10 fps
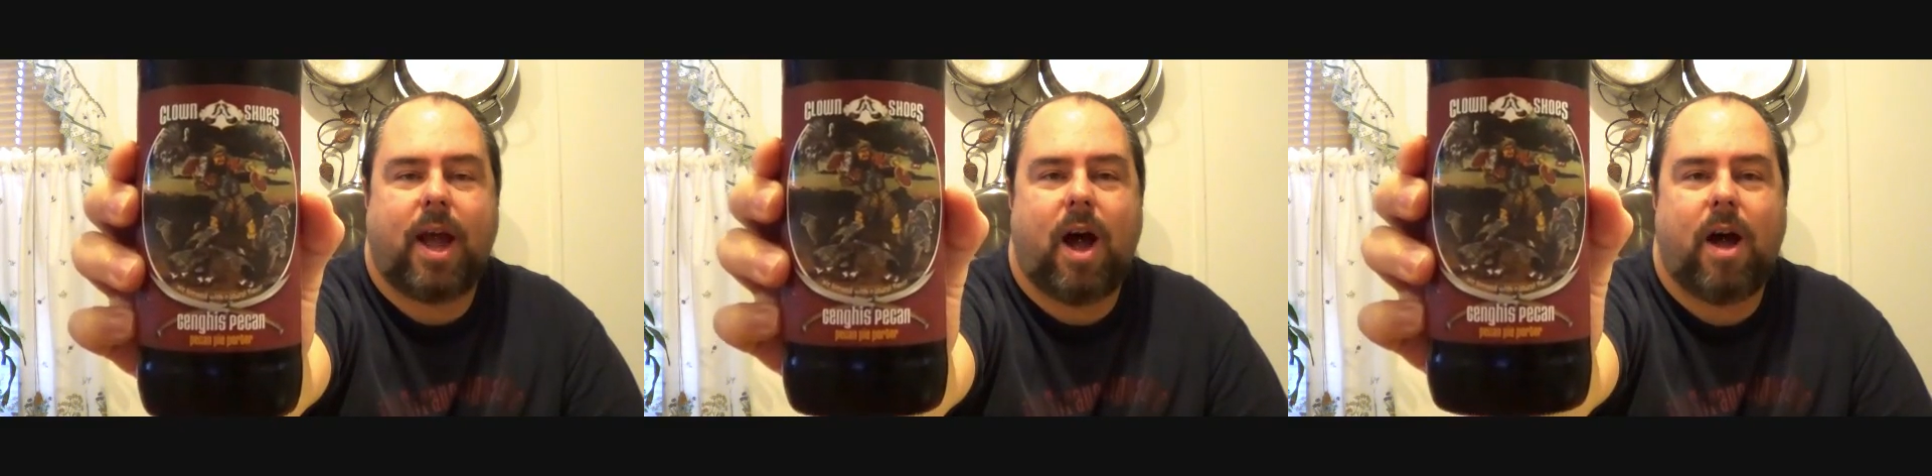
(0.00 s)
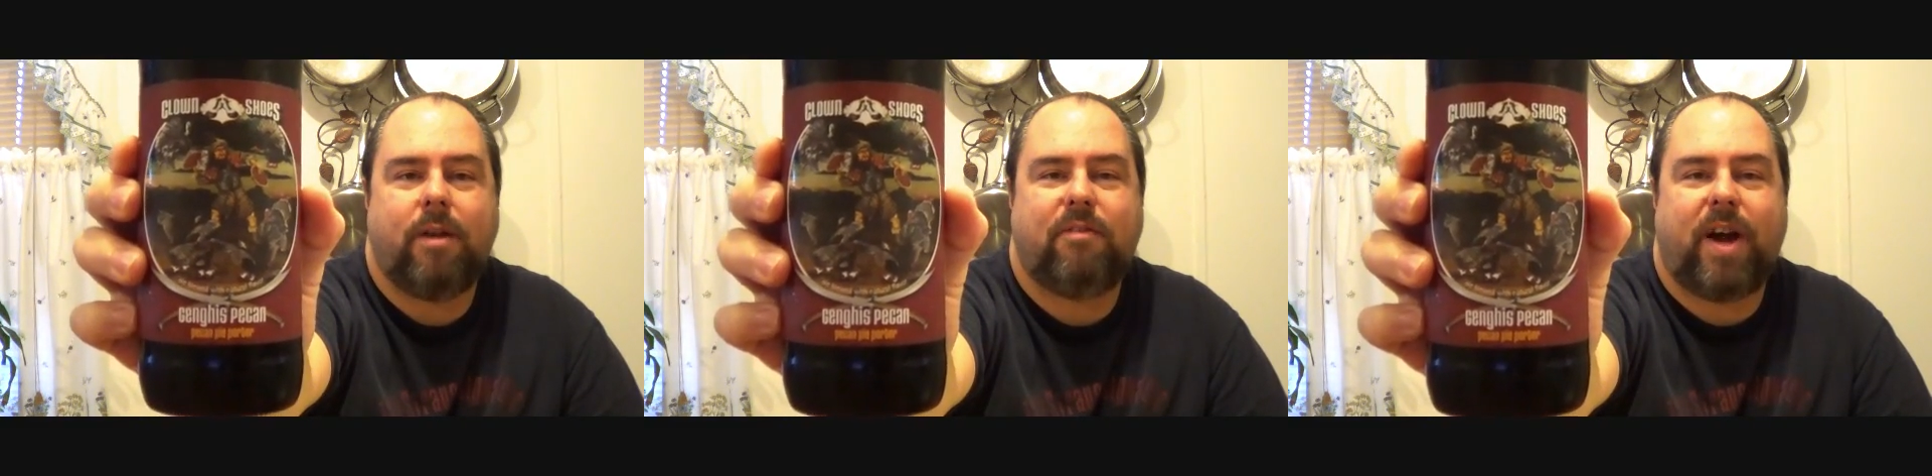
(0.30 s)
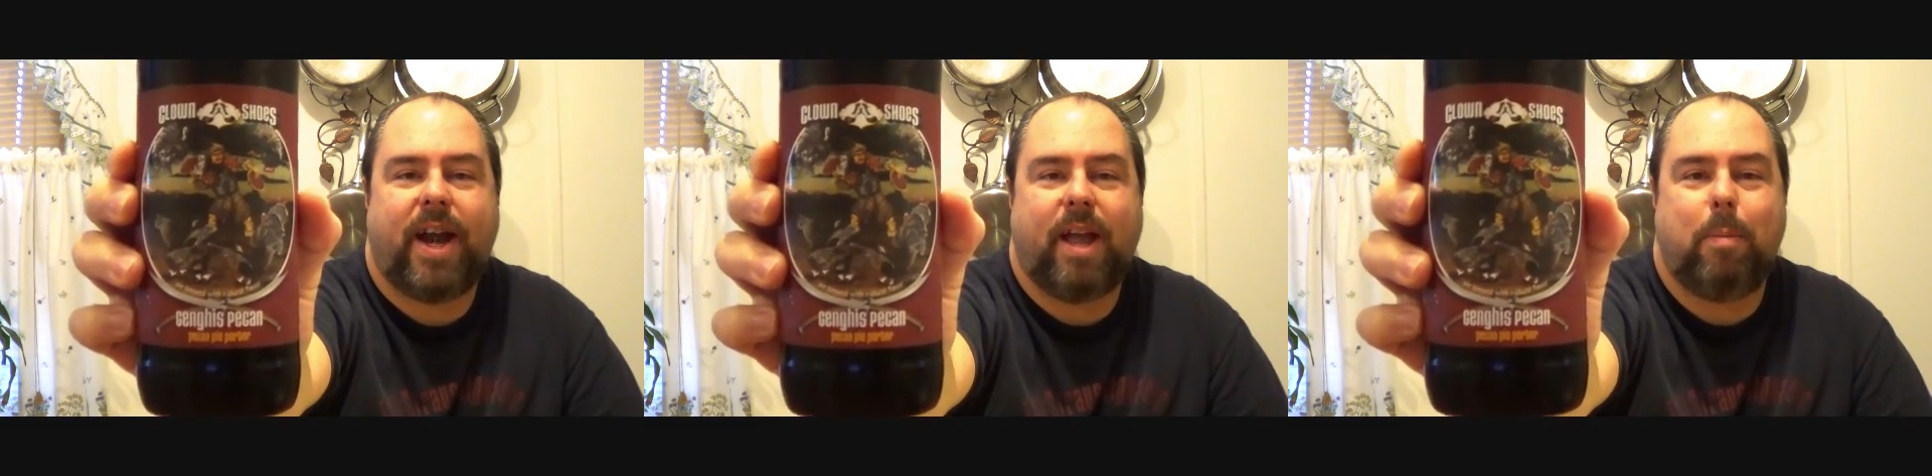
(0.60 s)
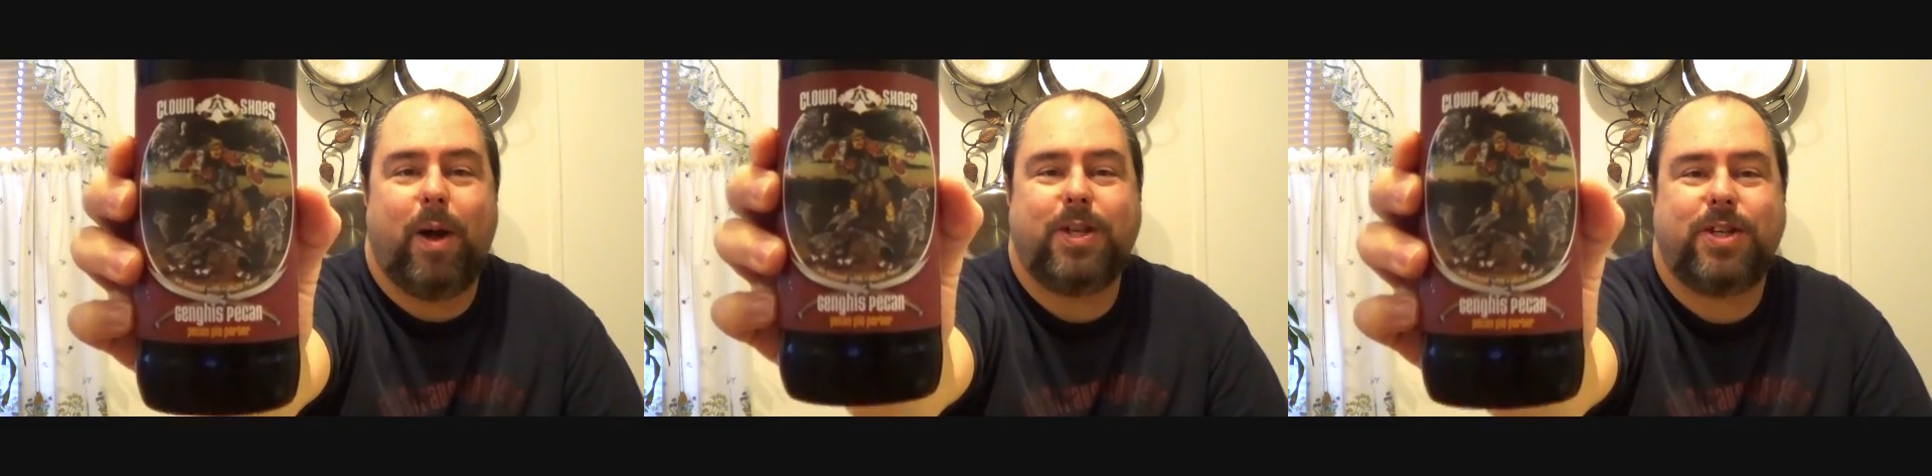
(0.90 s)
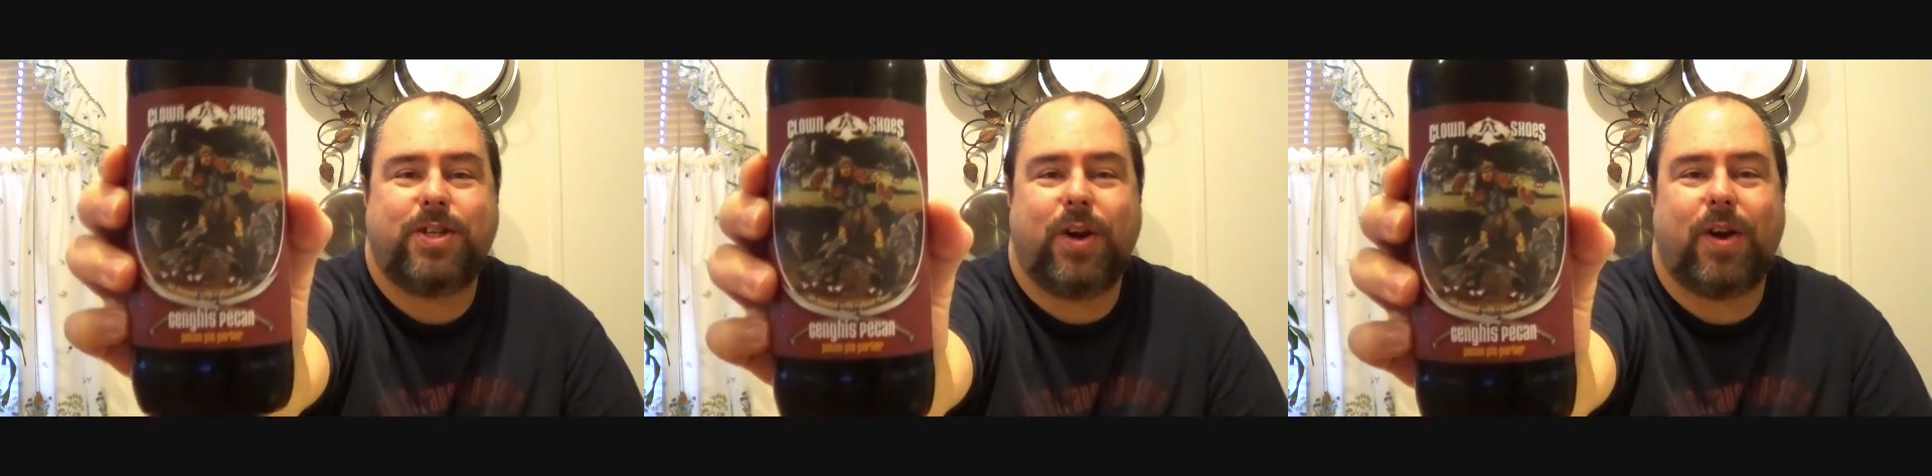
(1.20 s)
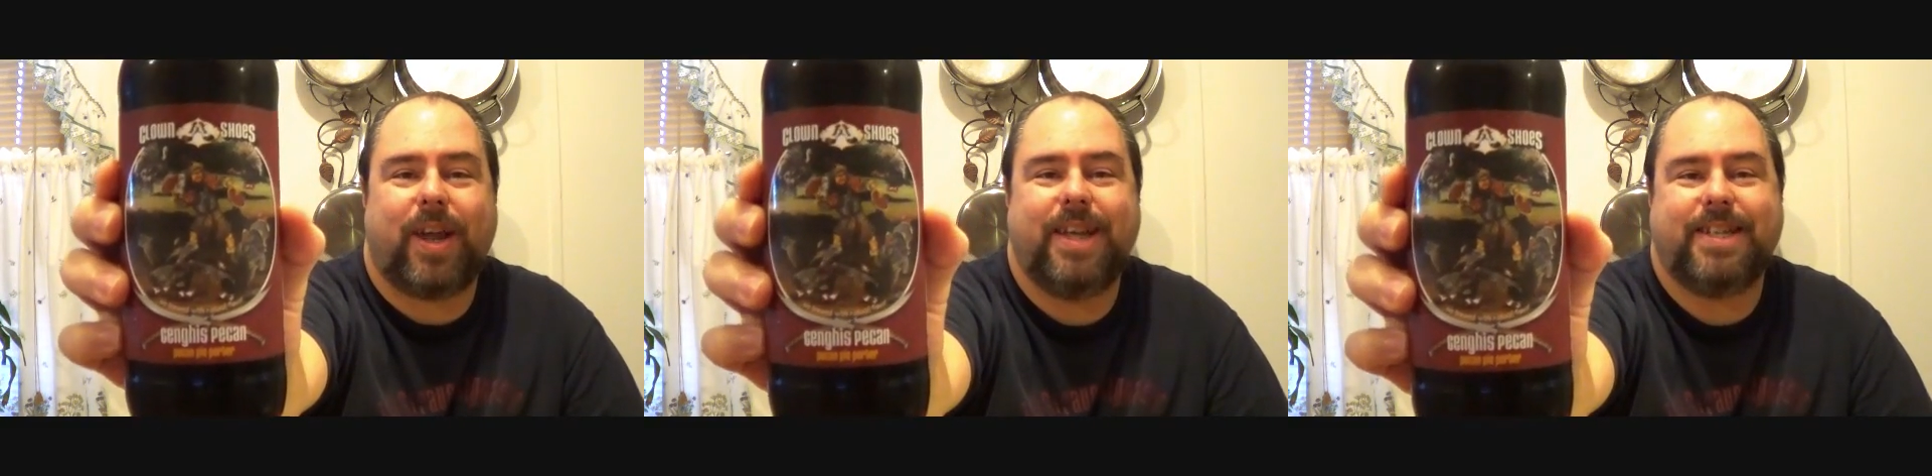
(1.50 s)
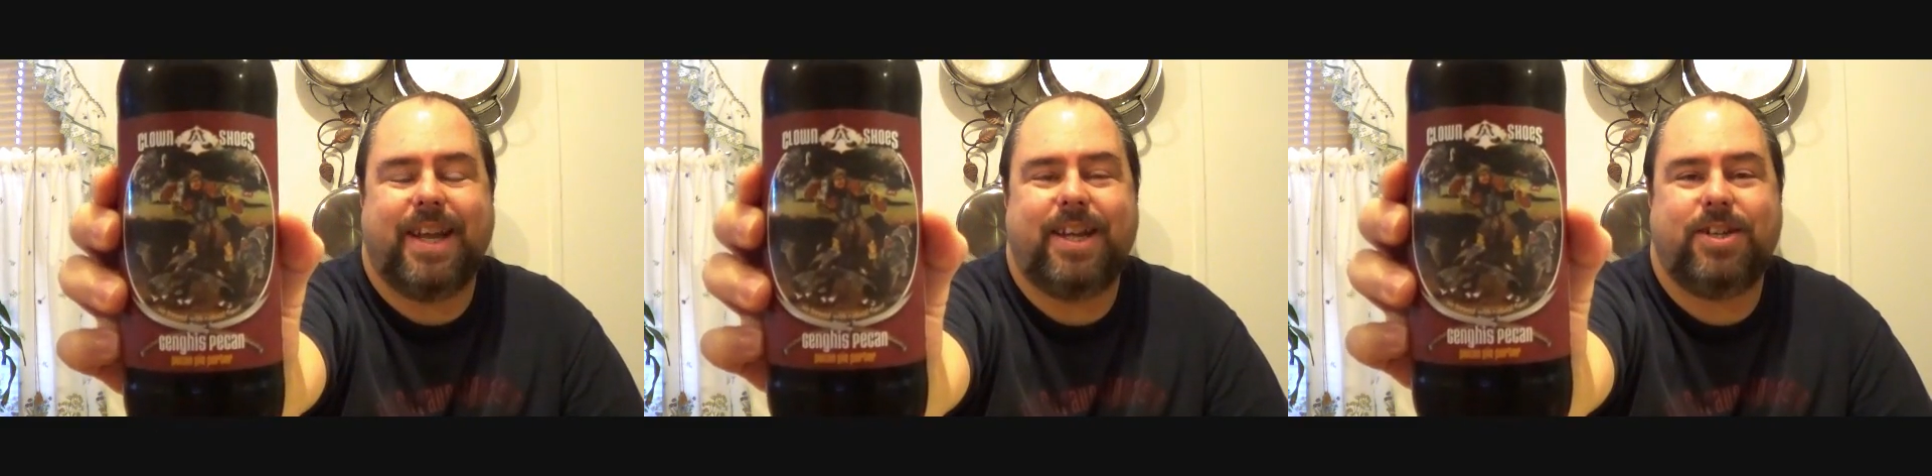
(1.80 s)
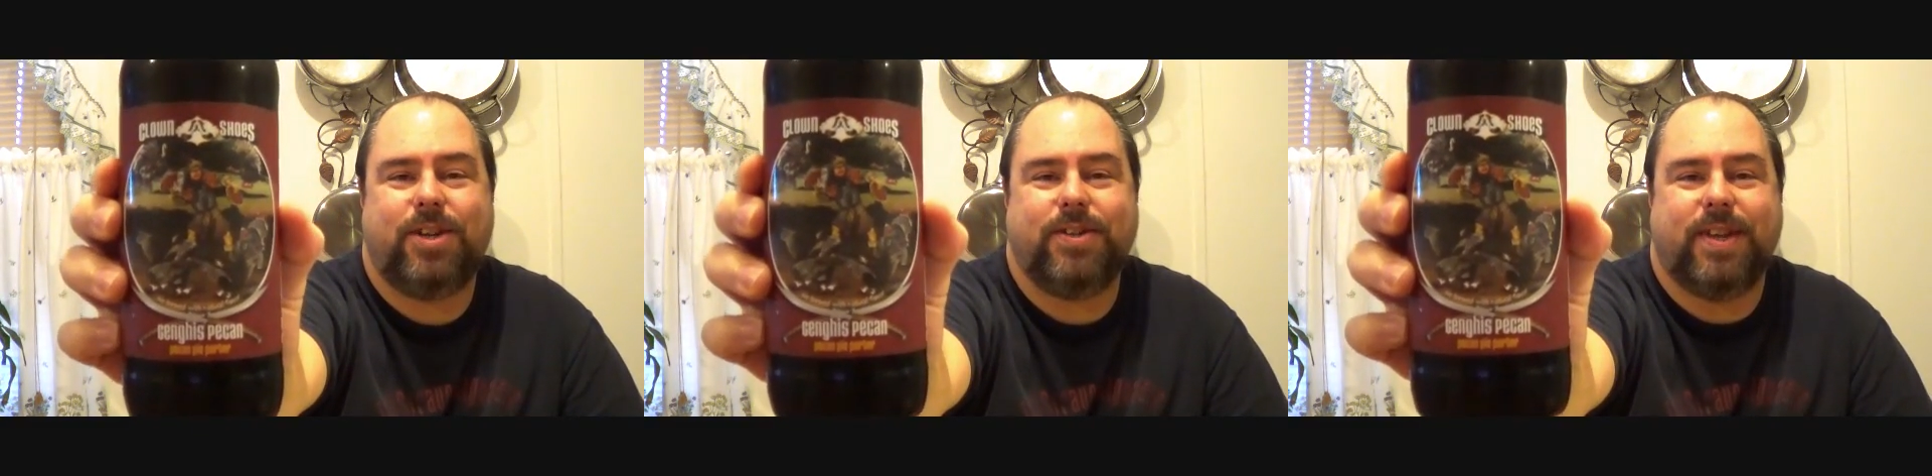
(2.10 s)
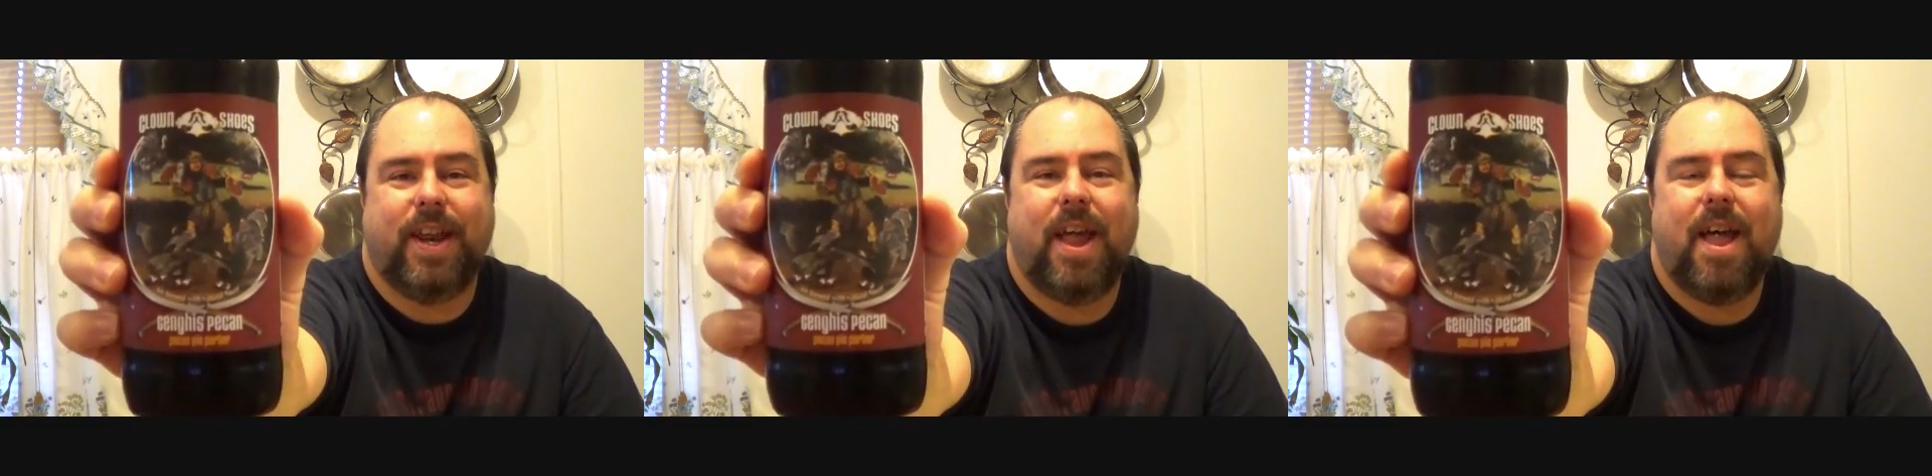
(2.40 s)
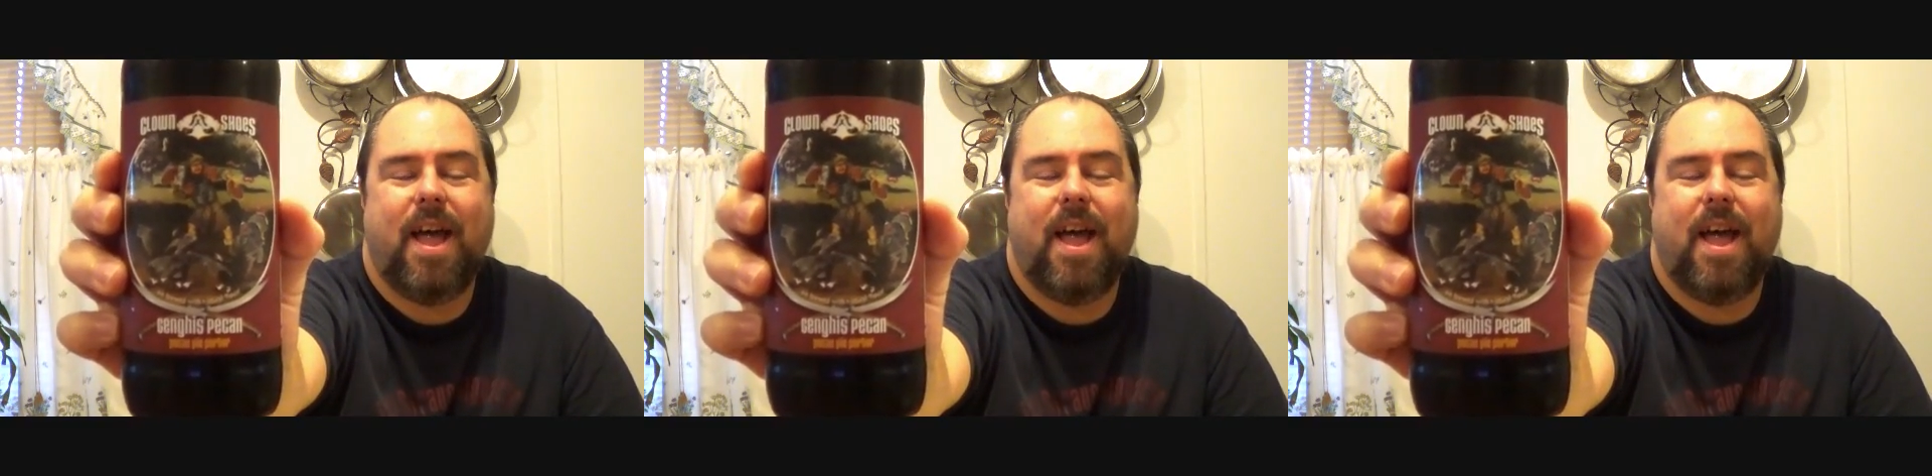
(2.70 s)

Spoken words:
Khan fighting a bunch of turkeys, and he's using